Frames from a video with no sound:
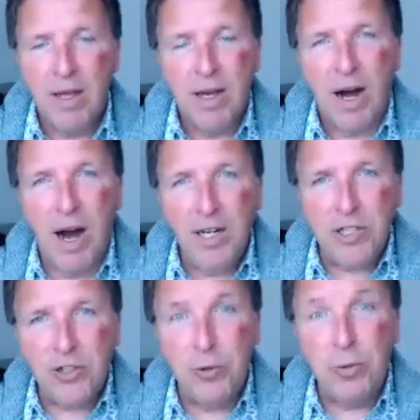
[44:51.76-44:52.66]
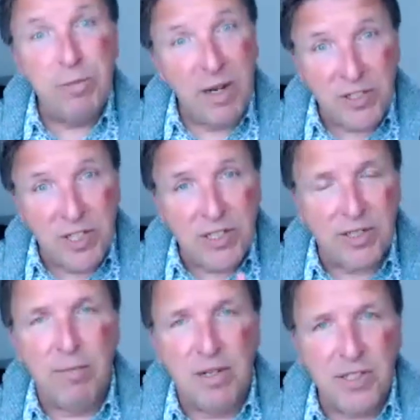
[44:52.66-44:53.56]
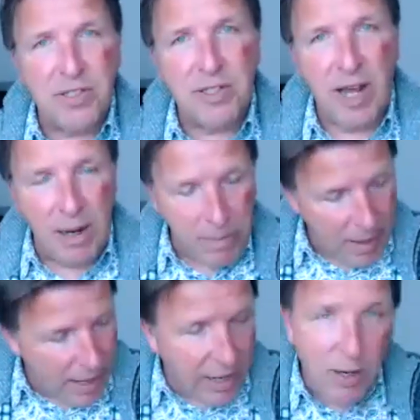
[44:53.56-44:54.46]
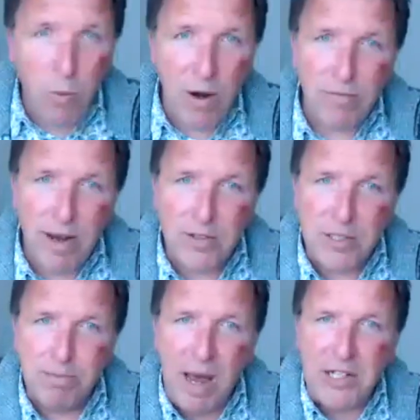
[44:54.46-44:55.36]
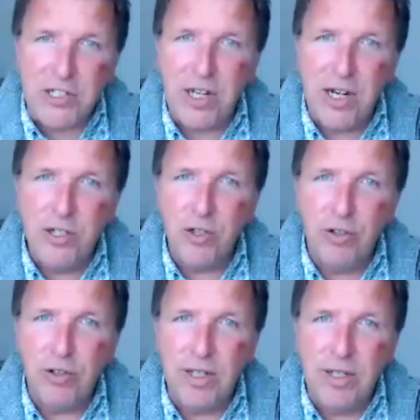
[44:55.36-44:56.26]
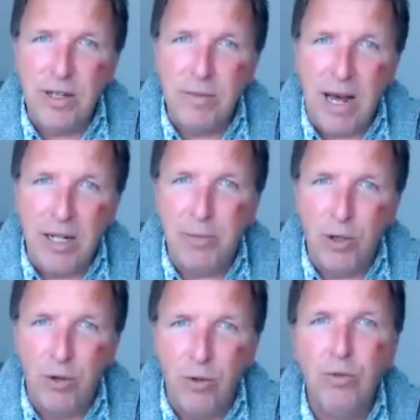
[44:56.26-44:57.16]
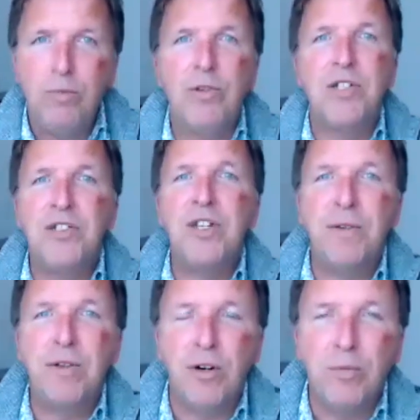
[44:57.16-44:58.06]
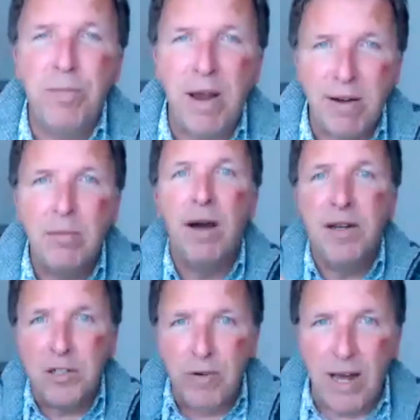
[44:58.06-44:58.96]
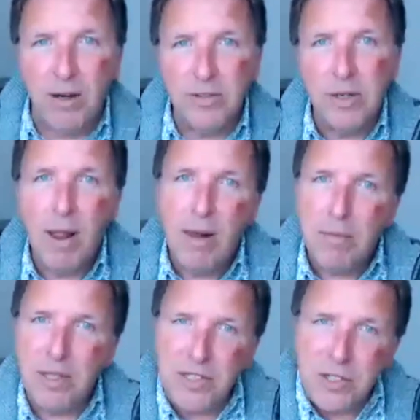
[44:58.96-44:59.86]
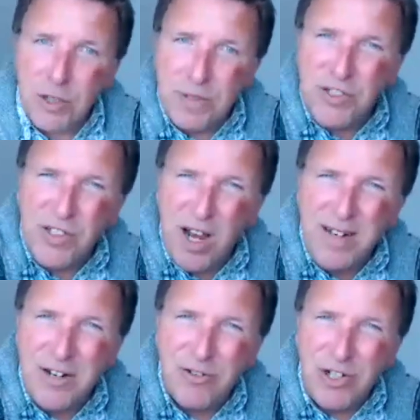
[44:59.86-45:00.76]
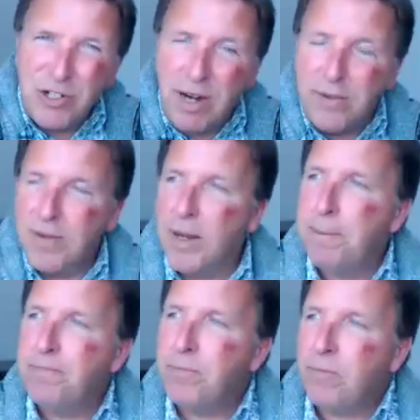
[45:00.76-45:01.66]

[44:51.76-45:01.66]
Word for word: I stood with my sister. My sister came, and I went round this backside door at the um, Albert Hall, which is difficult, bearing in mind it's round. But there's a sort of a side entrance round there. No,